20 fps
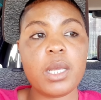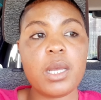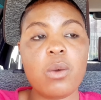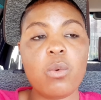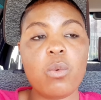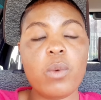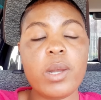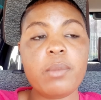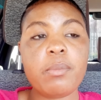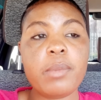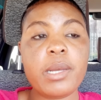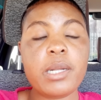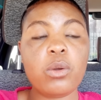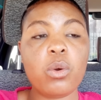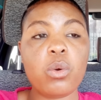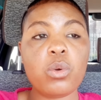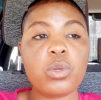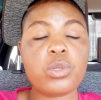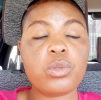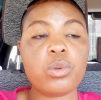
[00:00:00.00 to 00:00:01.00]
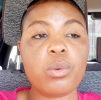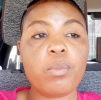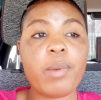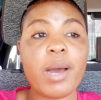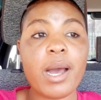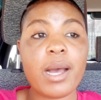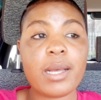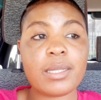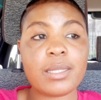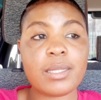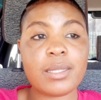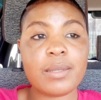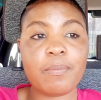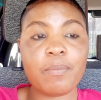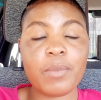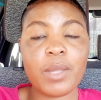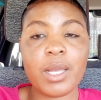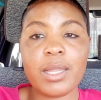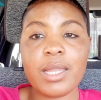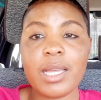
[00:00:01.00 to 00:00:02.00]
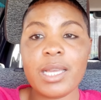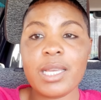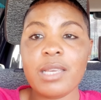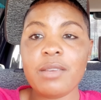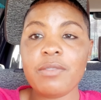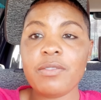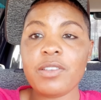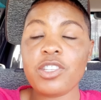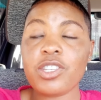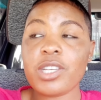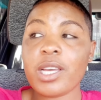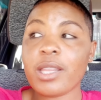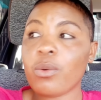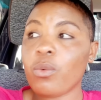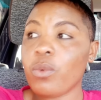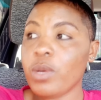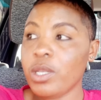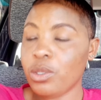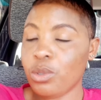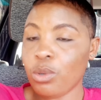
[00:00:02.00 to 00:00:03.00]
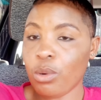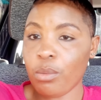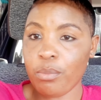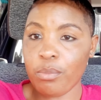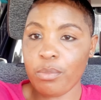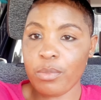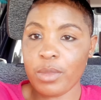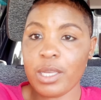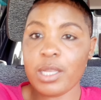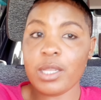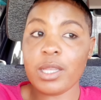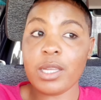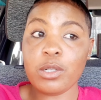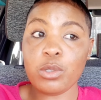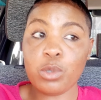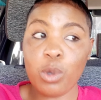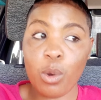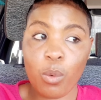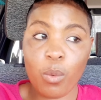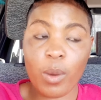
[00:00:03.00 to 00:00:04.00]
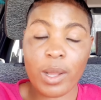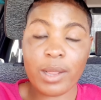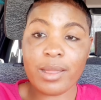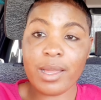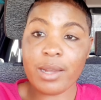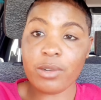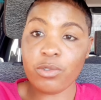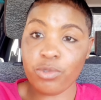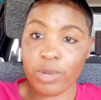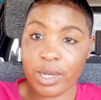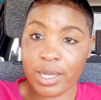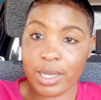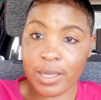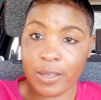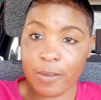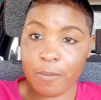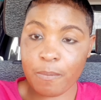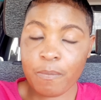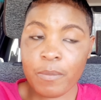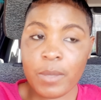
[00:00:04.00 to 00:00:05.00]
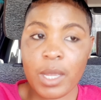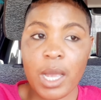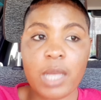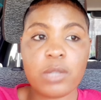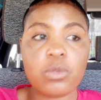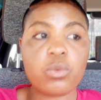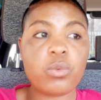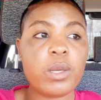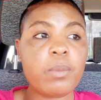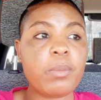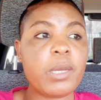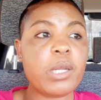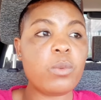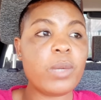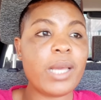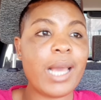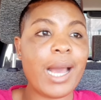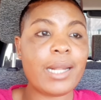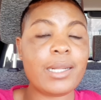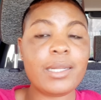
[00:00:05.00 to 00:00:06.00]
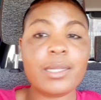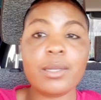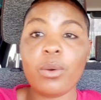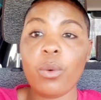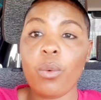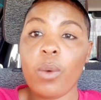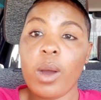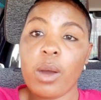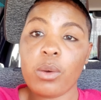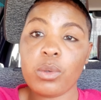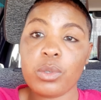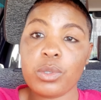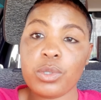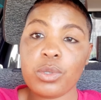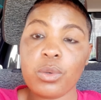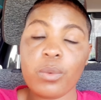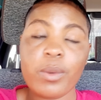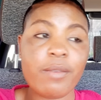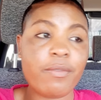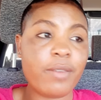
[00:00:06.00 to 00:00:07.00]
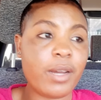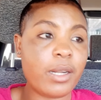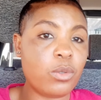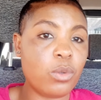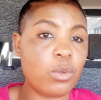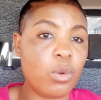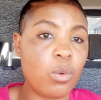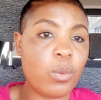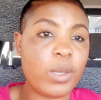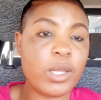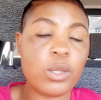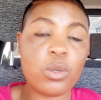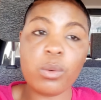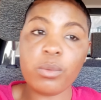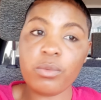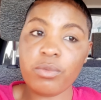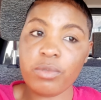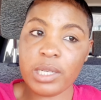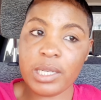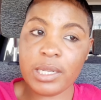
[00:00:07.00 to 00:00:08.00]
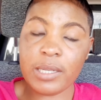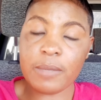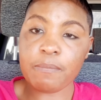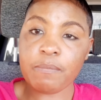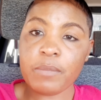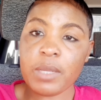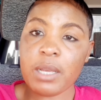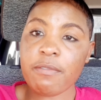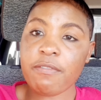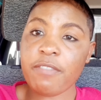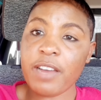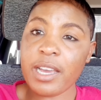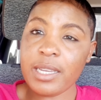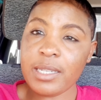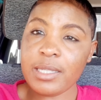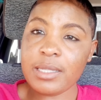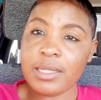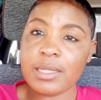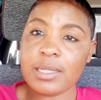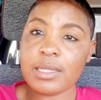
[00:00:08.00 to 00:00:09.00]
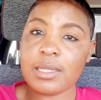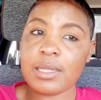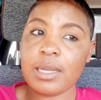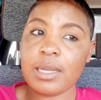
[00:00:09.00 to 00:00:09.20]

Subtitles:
when men goes to bars, they give each other wisdom. They talk while they're drinking. As women, we hardly go out, so we have got no. We don't really find